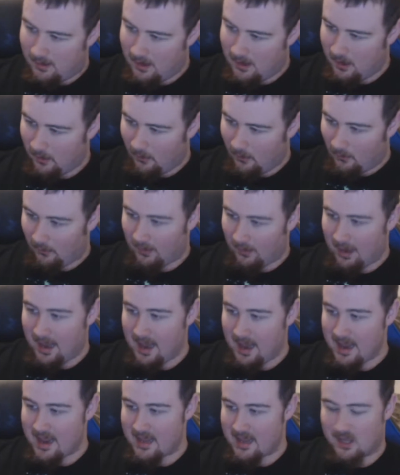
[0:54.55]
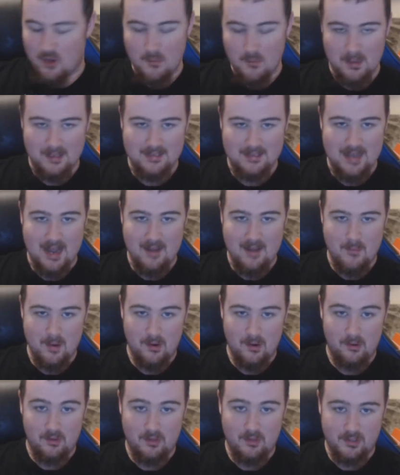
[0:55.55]
or 80 cubic
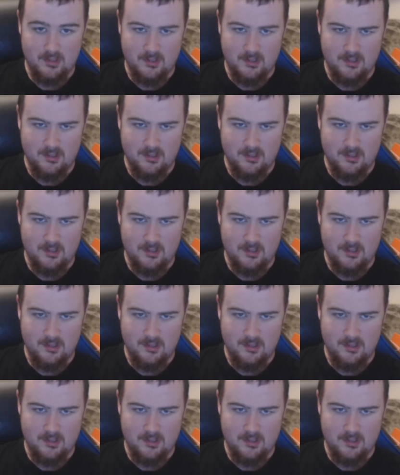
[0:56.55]
centimeters.